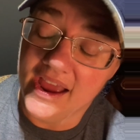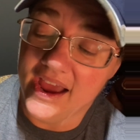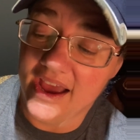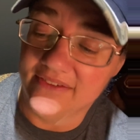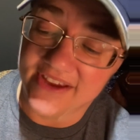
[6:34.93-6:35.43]

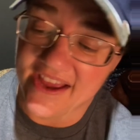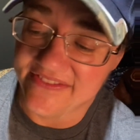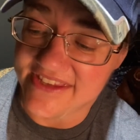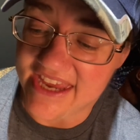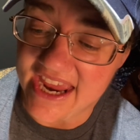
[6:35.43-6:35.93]
I've
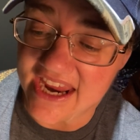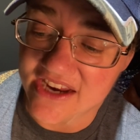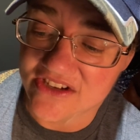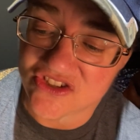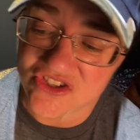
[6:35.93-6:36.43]
got the
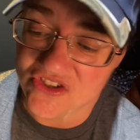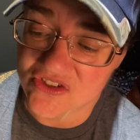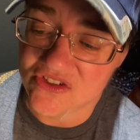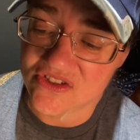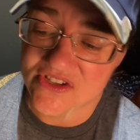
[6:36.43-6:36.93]

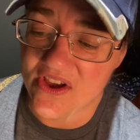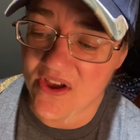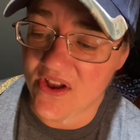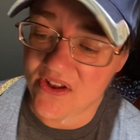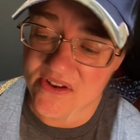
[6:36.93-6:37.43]
angels
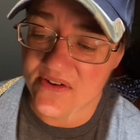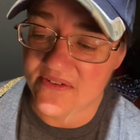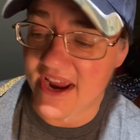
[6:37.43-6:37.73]
all around.